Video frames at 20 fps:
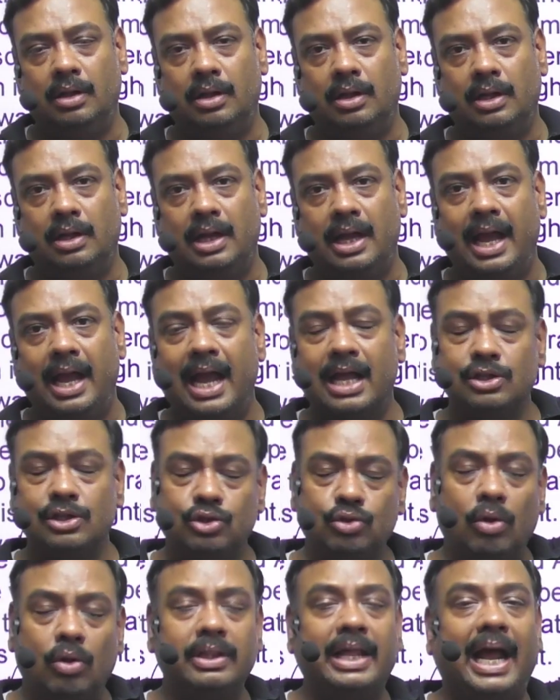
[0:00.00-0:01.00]
And
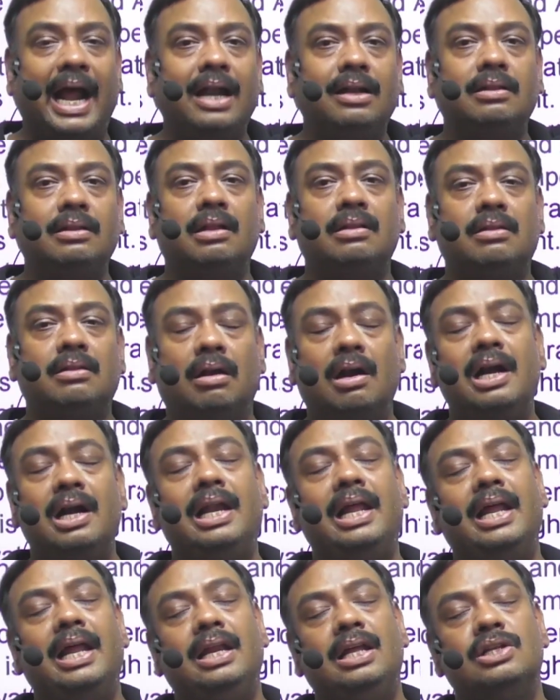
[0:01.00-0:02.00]
so that the third
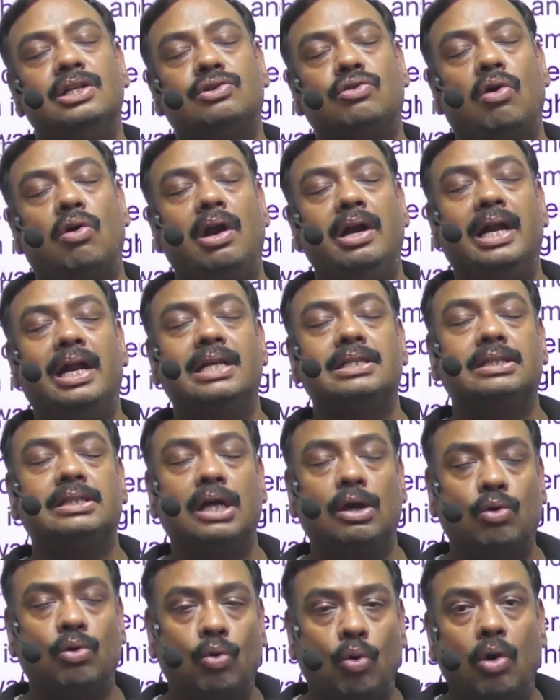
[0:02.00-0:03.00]
layer is called as the
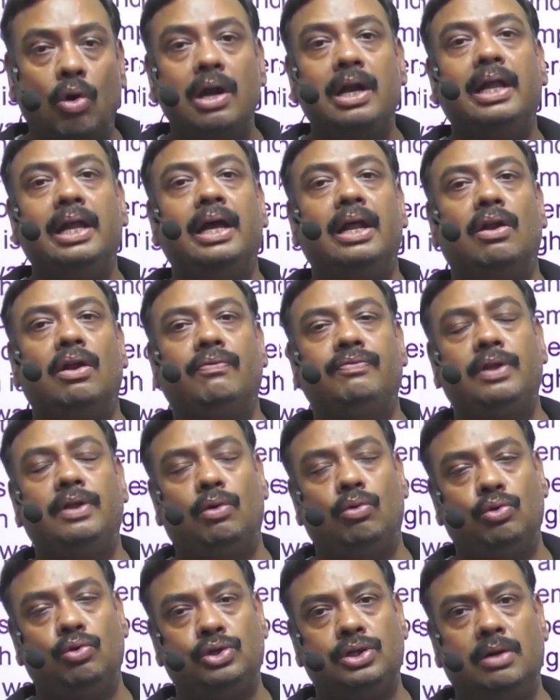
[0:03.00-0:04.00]
cold layer of the
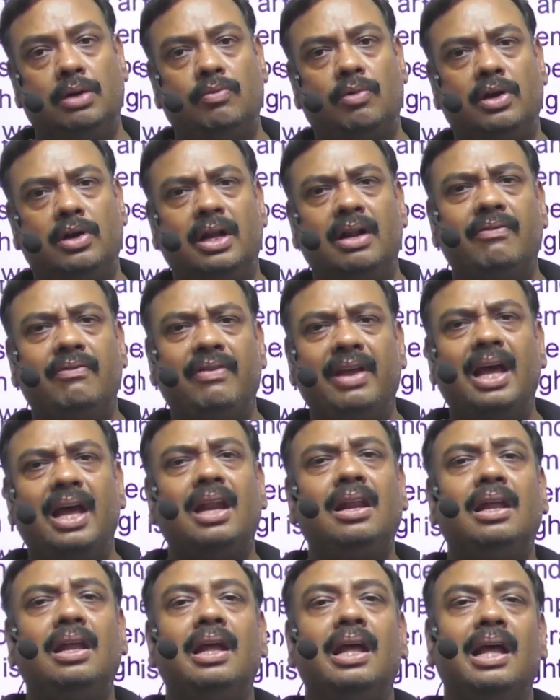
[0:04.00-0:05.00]
ocean water, where
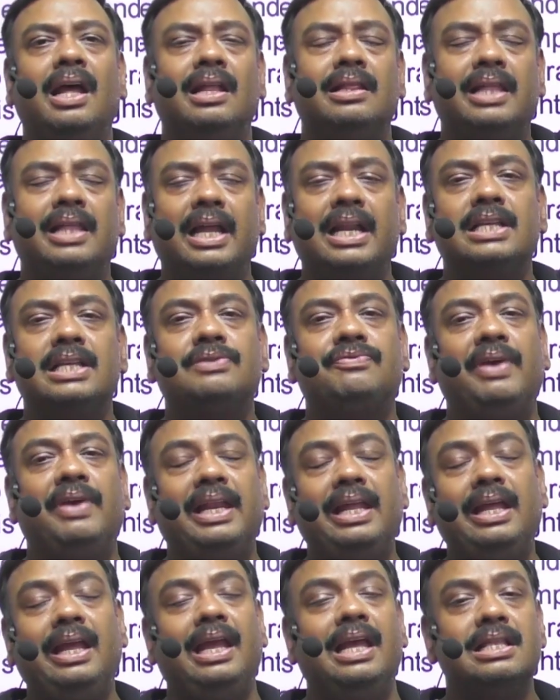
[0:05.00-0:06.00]
there is very
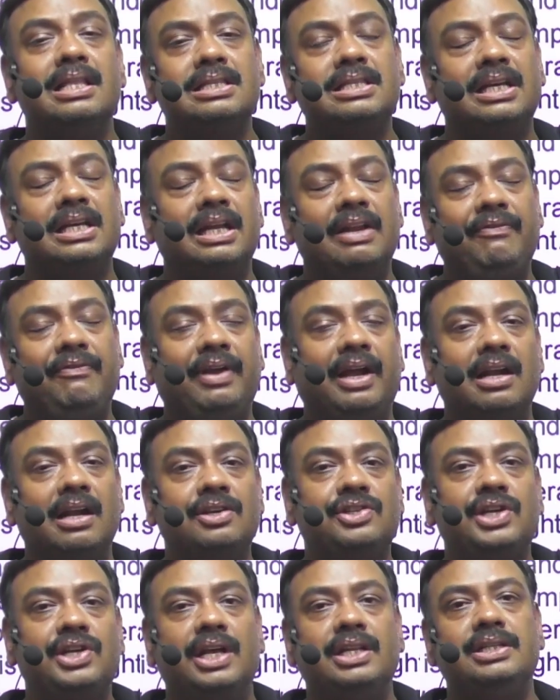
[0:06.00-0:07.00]
insignificant
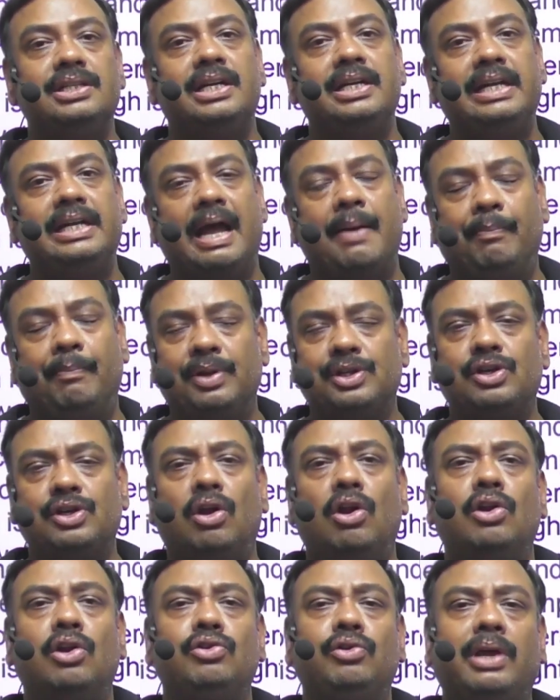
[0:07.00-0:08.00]
change in temperature, or
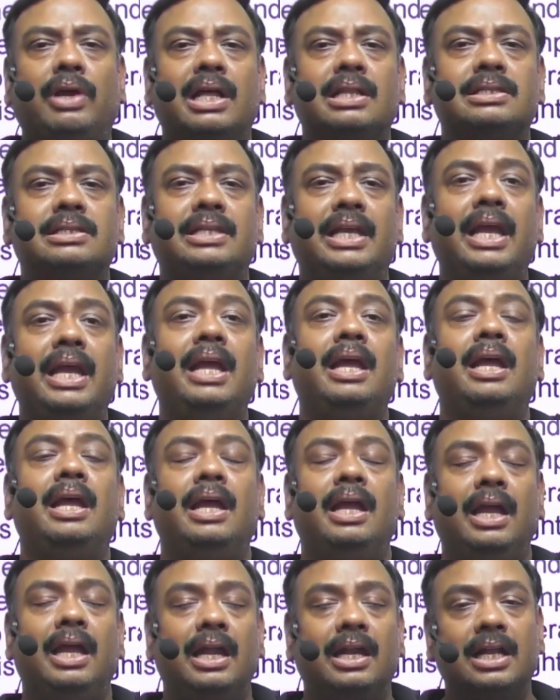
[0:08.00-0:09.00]
you can say
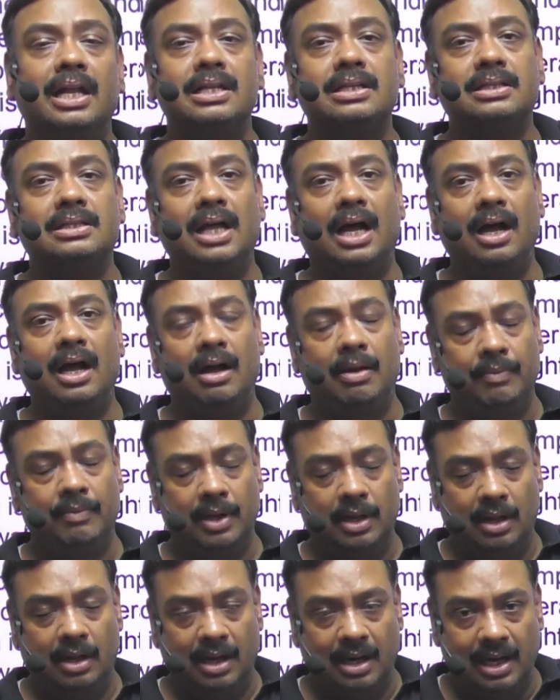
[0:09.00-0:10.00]
it is the
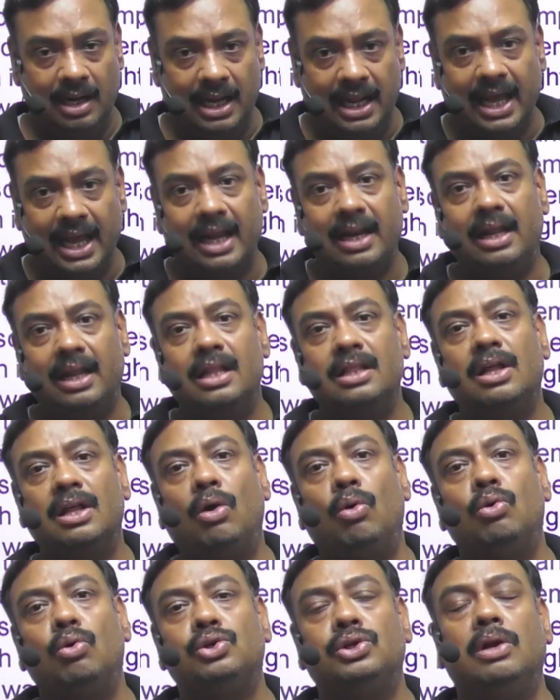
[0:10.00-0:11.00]
layer in the
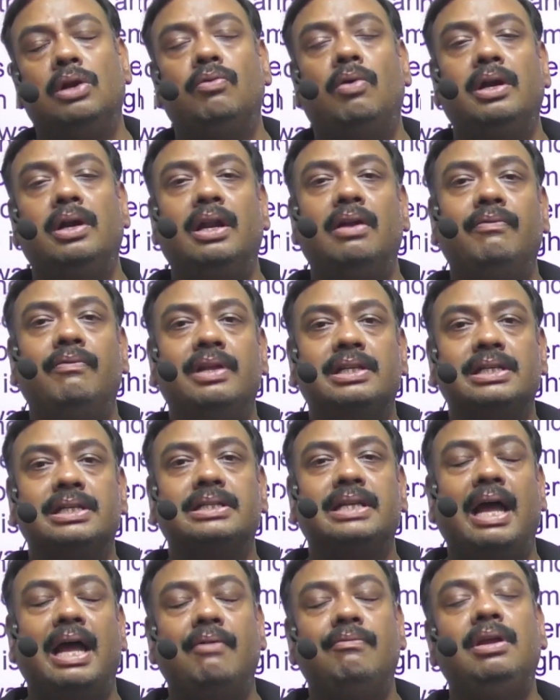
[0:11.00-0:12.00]
ocean water which is
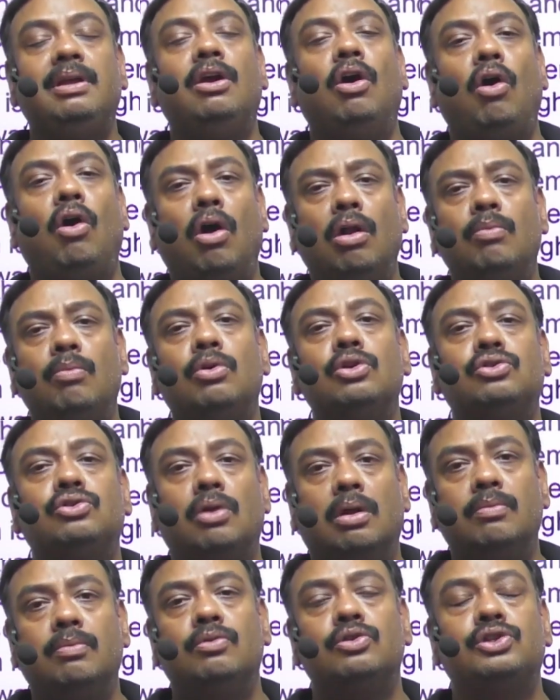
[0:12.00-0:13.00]
having
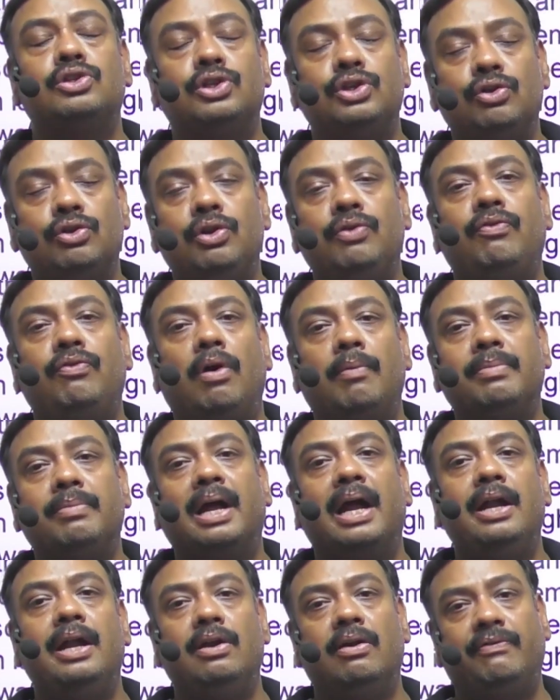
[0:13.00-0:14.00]
almost uniform
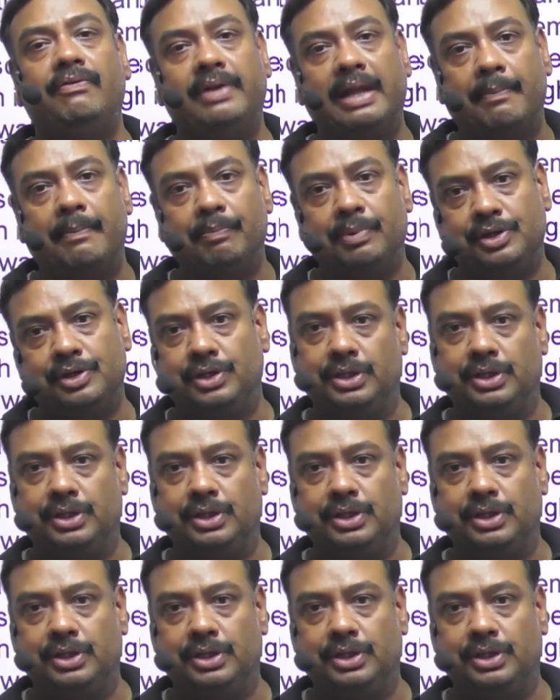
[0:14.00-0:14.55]
kind of temperature,